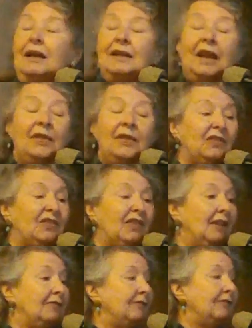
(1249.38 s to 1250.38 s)
Another
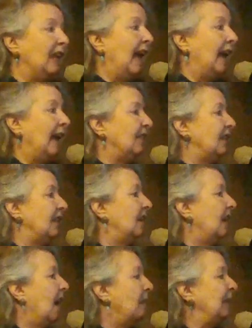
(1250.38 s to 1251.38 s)
set of flags that are
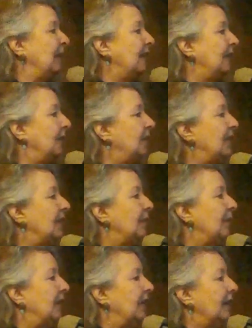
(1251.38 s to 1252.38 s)
commonly used in
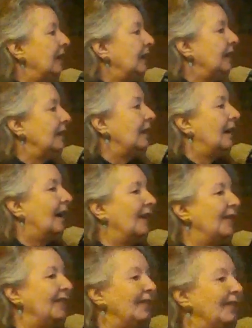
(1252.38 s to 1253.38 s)
America
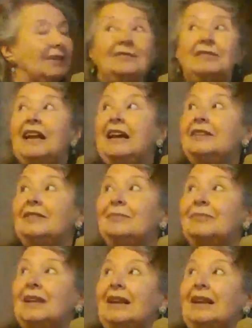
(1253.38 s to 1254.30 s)
are the signal flags.